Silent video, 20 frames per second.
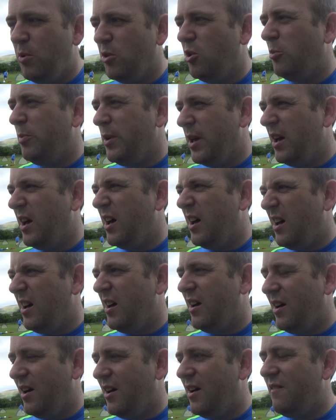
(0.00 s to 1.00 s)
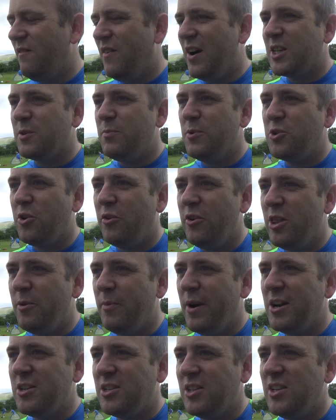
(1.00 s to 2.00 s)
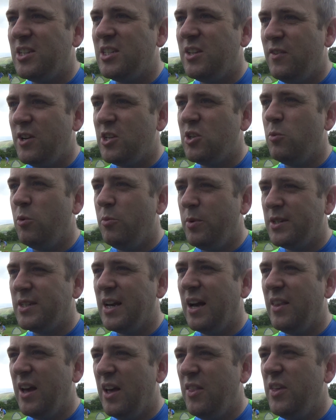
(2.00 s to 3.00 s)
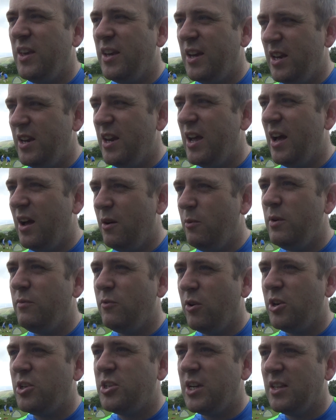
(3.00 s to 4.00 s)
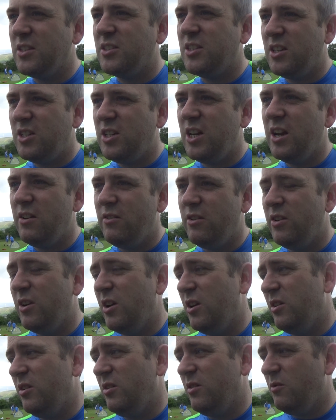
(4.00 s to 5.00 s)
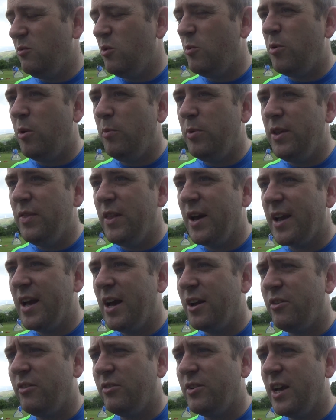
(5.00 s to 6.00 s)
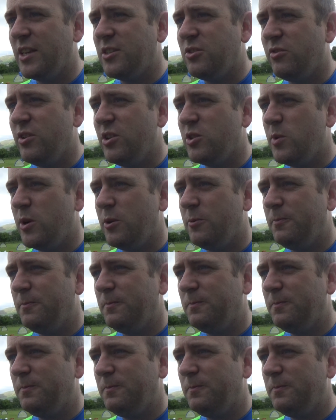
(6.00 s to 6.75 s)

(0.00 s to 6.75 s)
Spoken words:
but there'll be a vast majority of the managers in this division will be sat there thinking, yeah, we've got a chance this year, and we're probably in that category as well.